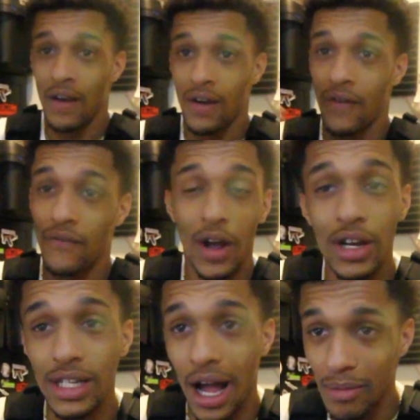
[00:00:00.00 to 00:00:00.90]

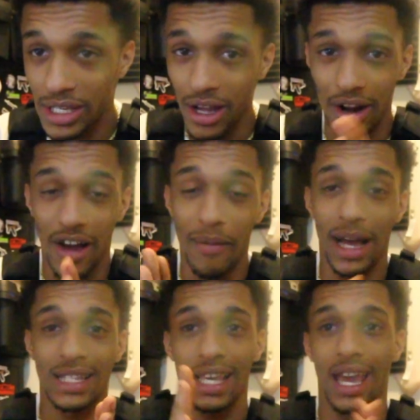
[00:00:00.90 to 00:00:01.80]
First, I'm gonna start off
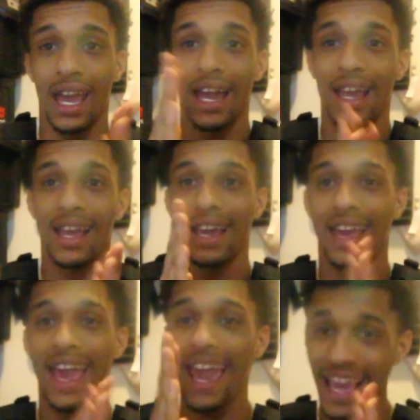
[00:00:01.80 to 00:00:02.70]
by saying
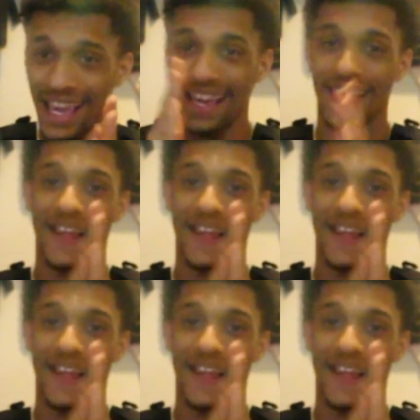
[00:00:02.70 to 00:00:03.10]
hey,